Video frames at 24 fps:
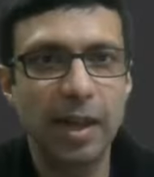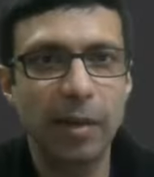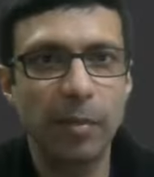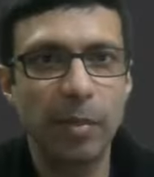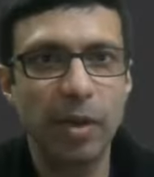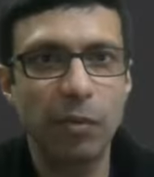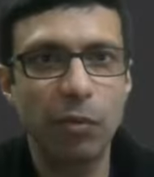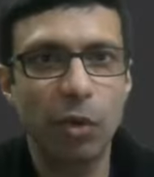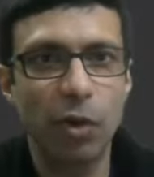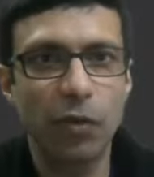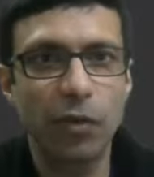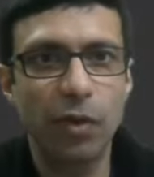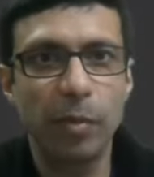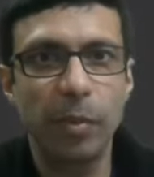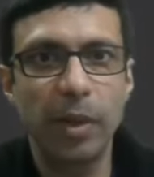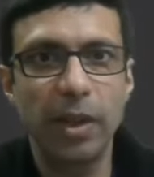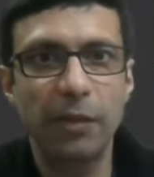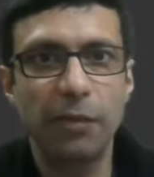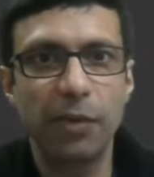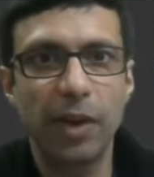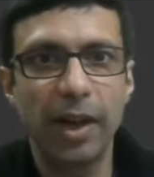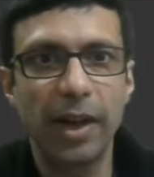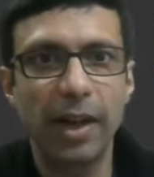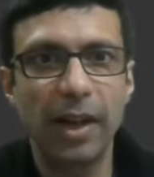tell me what will be
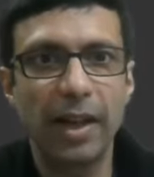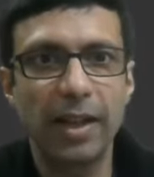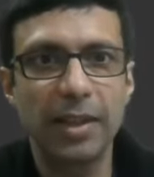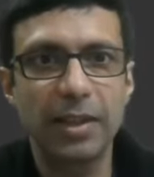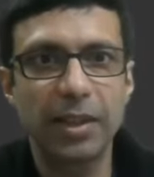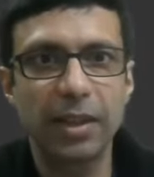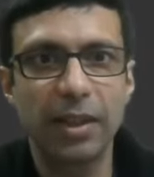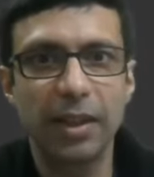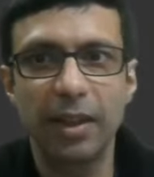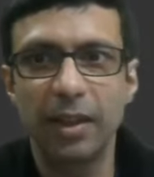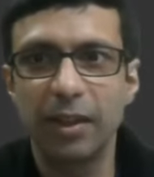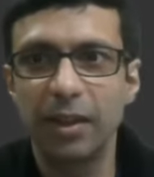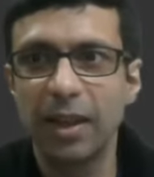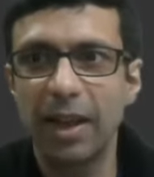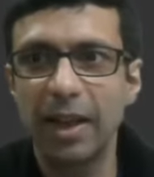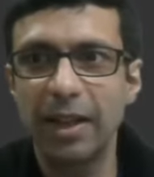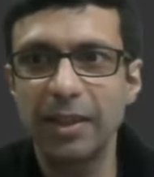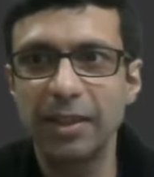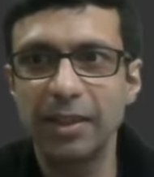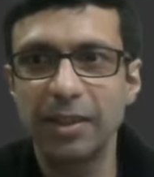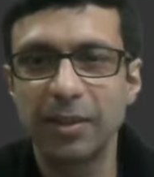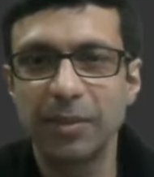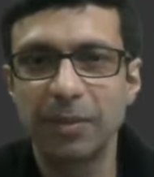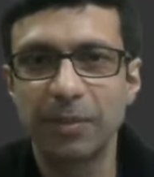the final answer here,
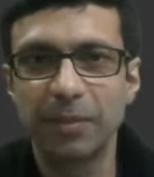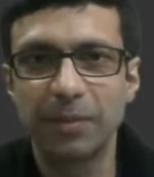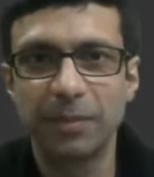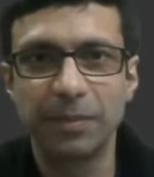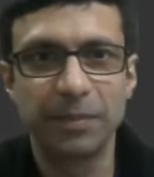guys?